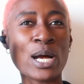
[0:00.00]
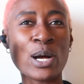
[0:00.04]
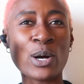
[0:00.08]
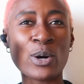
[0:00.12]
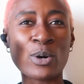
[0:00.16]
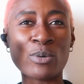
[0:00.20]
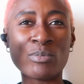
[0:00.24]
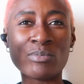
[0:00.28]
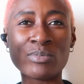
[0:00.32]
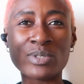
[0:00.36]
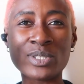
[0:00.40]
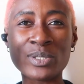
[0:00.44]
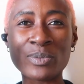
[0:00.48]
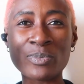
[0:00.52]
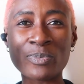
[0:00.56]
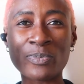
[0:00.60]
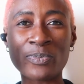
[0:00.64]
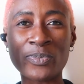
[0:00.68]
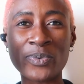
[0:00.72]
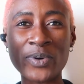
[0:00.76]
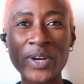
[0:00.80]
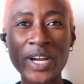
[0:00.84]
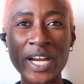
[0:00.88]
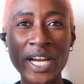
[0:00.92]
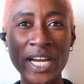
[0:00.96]
the
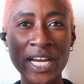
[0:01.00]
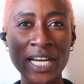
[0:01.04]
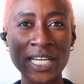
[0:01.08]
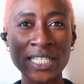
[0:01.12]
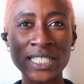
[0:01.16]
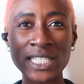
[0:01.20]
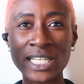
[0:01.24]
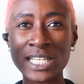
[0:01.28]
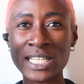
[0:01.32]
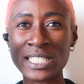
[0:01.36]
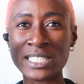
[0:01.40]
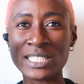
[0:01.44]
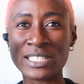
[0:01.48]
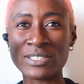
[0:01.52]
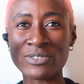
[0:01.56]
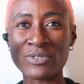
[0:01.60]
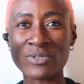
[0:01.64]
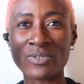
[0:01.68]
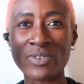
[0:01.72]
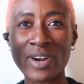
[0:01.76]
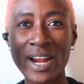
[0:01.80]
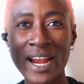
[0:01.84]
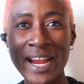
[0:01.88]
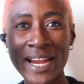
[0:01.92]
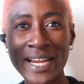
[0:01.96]
bread, the
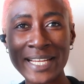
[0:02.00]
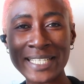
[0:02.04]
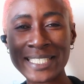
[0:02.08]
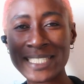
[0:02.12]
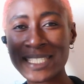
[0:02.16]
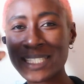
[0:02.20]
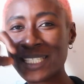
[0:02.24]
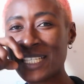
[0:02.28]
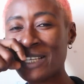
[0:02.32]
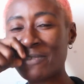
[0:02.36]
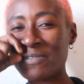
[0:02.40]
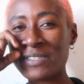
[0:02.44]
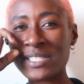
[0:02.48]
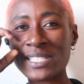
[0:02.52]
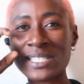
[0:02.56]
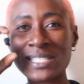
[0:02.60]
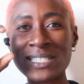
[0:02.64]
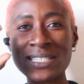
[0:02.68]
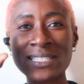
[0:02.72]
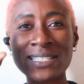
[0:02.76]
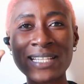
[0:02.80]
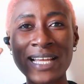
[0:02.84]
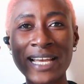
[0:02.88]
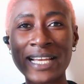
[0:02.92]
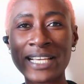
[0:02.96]
rice. If it
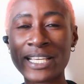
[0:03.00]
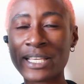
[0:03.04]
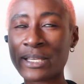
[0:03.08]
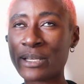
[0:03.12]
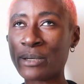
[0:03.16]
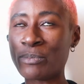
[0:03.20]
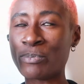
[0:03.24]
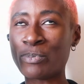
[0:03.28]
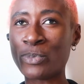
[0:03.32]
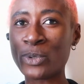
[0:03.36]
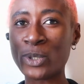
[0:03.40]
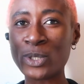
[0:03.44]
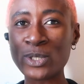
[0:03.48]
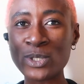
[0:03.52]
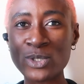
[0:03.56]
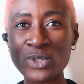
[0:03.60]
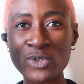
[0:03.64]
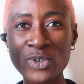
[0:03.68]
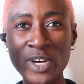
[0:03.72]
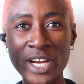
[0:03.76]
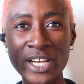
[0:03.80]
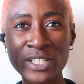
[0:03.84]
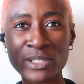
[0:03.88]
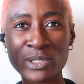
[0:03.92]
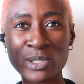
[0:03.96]
sees like burnt
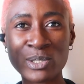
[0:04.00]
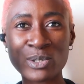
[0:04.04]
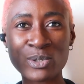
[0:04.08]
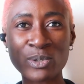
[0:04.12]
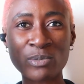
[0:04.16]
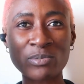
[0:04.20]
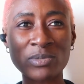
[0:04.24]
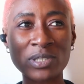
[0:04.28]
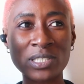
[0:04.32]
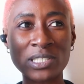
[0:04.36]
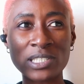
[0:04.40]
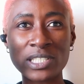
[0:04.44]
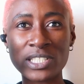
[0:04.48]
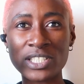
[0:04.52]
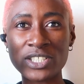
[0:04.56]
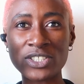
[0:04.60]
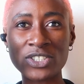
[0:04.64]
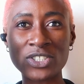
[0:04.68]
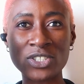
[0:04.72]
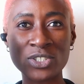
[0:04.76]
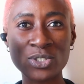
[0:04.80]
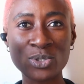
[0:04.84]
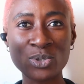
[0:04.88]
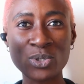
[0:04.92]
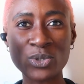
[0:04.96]
rice or something in the
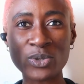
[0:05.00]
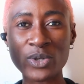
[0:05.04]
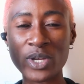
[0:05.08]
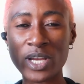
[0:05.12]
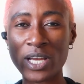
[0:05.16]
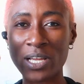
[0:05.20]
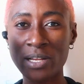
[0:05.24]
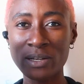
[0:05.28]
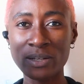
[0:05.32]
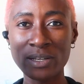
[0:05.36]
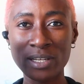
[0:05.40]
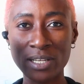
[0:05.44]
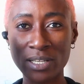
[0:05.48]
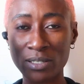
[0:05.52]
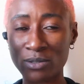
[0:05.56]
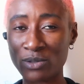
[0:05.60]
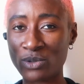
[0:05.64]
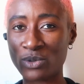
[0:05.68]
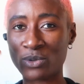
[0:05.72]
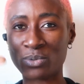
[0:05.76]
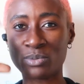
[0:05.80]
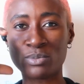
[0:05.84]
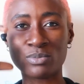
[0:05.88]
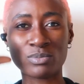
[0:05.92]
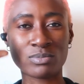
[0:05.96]
kitchen, it's going to hell, you
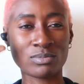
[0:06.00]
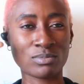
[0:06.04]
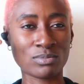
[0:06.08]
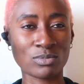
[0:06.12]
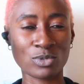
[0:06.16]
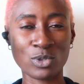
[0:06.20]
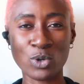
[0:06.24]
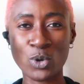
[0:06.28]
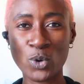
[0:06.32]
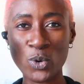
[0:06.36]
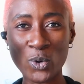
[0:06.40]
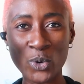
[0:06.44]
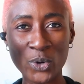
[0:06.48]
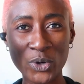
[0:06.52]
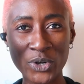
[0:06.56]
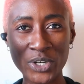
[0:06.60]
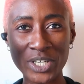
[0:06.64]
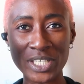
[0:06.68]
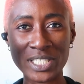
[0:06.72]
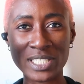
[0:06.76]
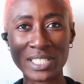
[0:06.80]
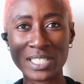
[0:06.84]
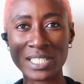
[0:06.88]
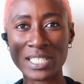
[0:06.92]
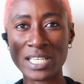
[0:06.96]
know, go
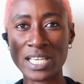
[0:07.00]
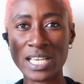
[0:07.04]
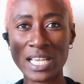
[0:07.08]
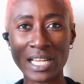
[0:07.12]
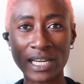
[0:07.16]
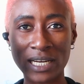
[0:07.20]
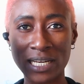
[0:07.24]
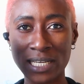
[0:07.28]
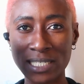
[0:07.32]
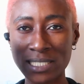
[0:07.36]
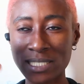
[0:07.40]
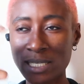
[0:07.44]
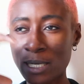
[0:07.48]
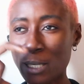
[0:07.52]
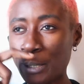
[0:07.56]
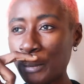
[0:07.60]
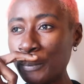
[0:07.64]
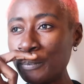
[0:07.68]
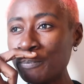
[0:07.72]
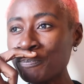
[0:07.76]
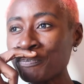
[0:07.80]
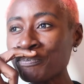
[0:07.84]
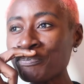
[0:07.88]
crazy, hell at her.